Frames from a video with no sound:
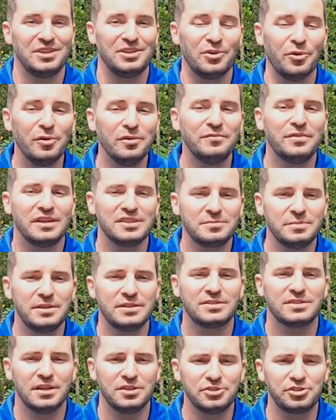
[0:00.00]
Your
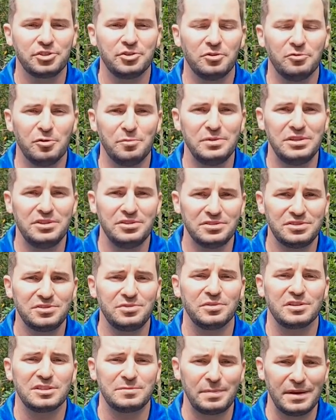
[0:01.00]
investment in Sunchill will be
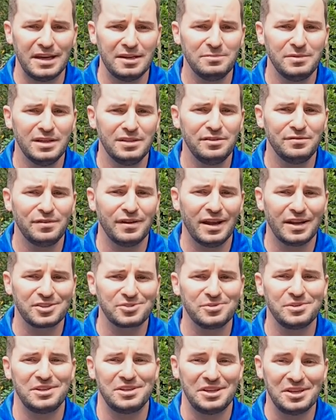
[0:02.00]
used to expand
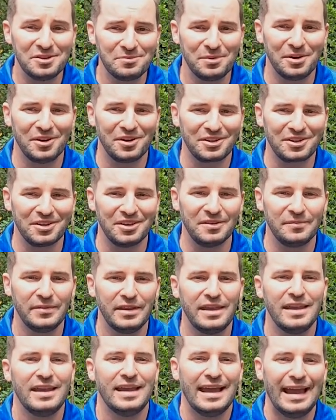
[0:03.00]
manufacturing in America.
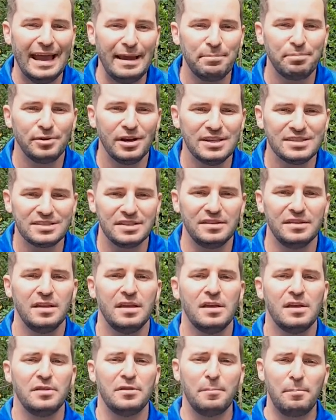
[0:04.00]
At present,
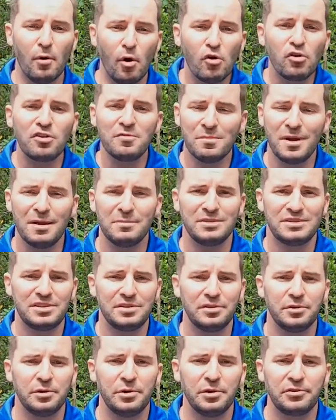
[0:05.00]
the bulk of my
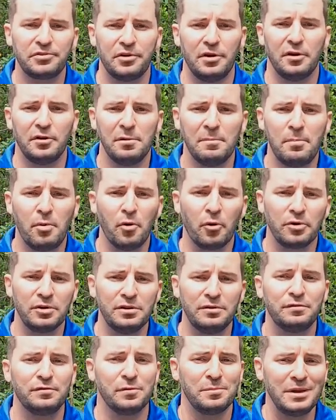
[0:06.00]
materials are
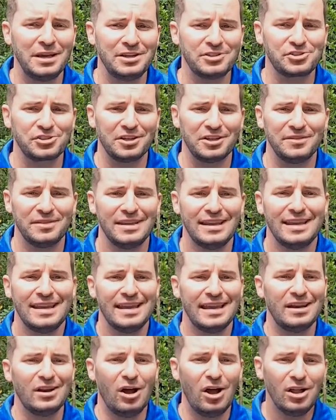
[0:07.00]
imported from Asia,
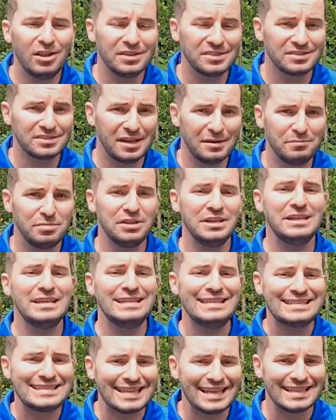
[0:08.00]
and all
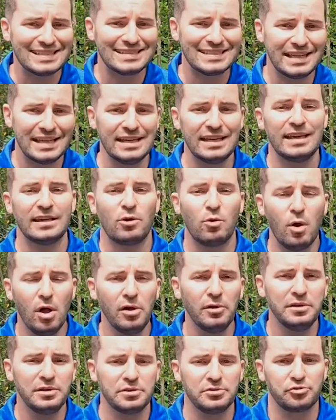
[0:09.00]
assembly, testing, and
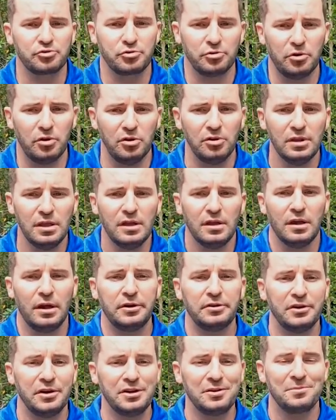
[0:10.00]
quality control
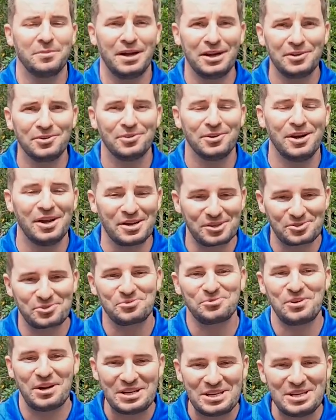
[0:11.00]
are done in my
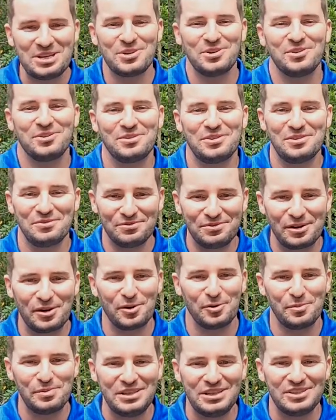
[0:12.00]
garage right here in
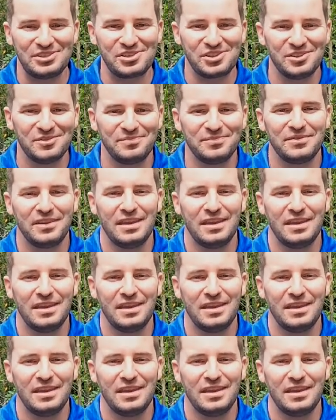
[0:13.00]
Vero Beach.